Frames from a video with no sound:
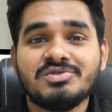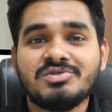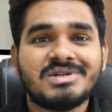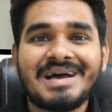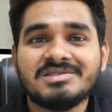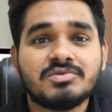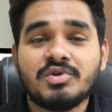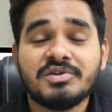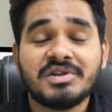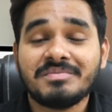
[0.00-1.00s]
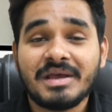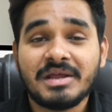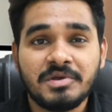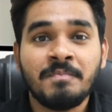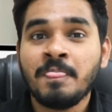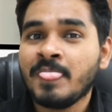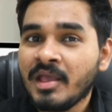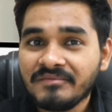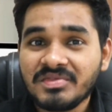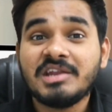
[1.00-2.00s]
respect to your task, whatever it might
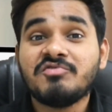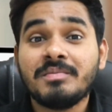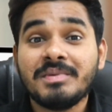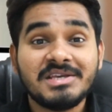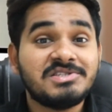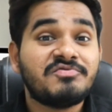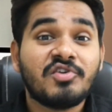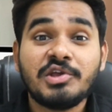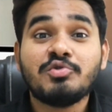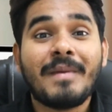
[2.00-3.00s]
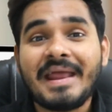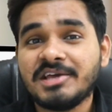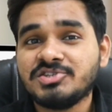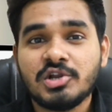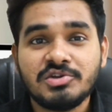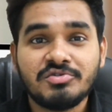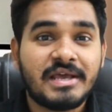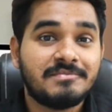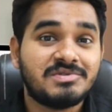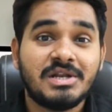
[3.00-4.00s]
be, then it will be easy for you to manage
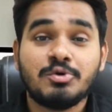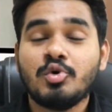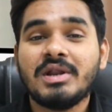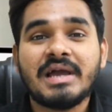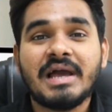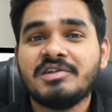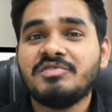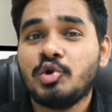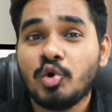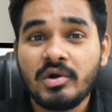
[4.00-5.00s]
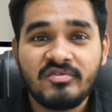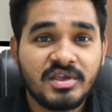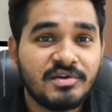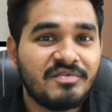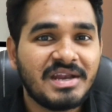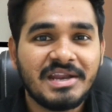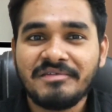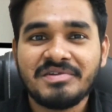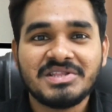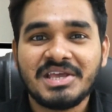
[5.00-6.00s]
all your times. And Google Calendar will note for
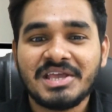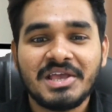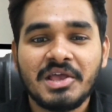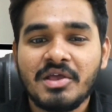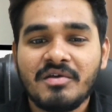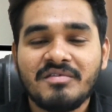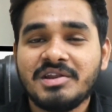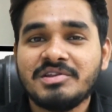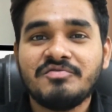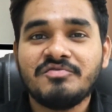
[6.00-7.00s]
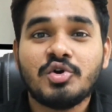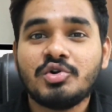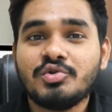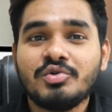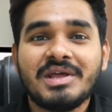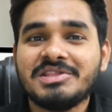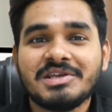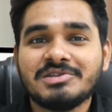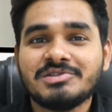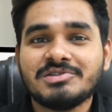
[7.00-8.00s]
you when if you want to
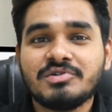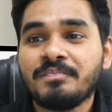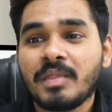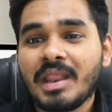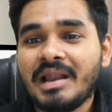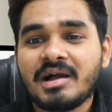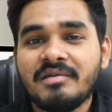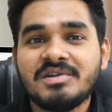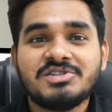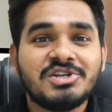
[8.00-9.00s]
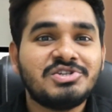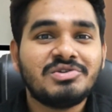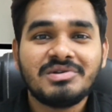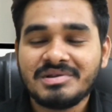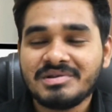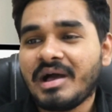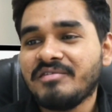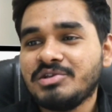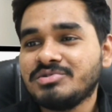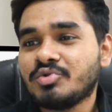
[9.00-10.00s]
do anything. So like I will
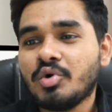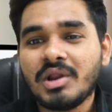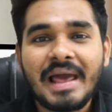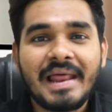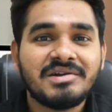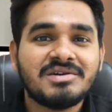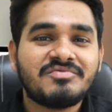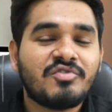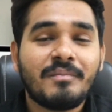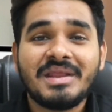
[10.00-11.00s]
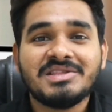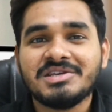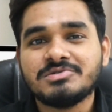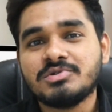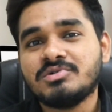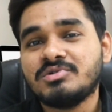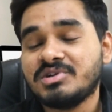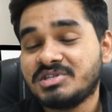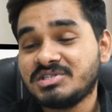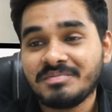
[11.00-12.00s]
use Google Calendar for many things.
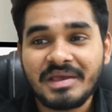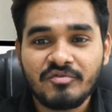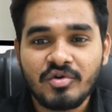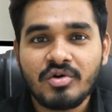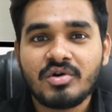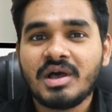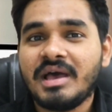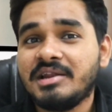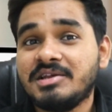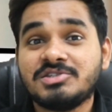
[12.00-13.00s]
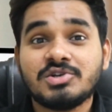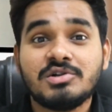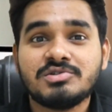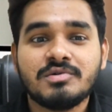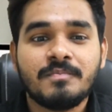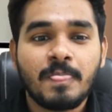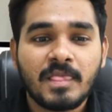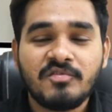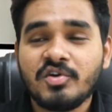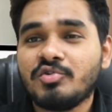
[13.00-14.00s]
So it's in my work, and it's
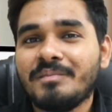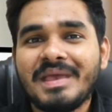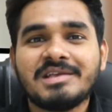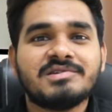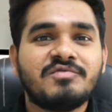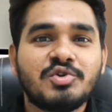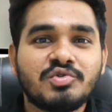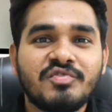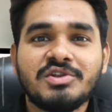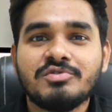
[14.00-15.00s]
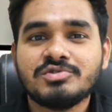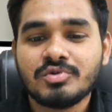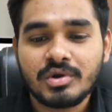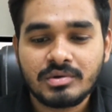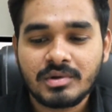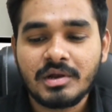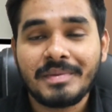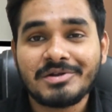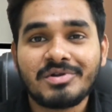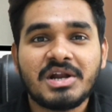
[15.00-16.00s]
also if I want to make some YouTube videos
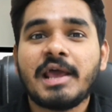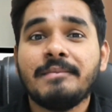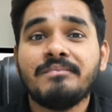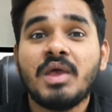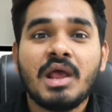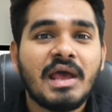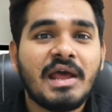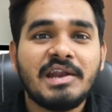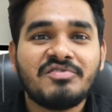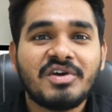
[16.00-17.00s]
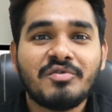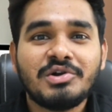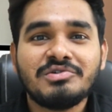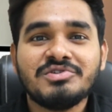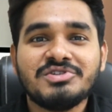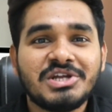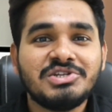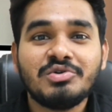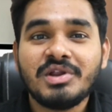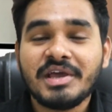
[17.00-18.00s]
on any particular time, and if I want
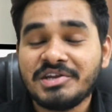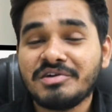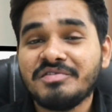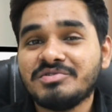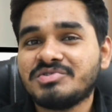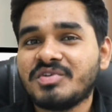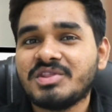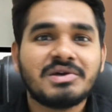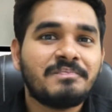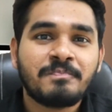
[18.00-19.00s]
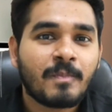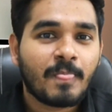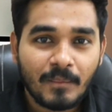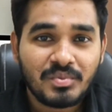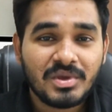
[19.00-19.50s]
to schedule interviews with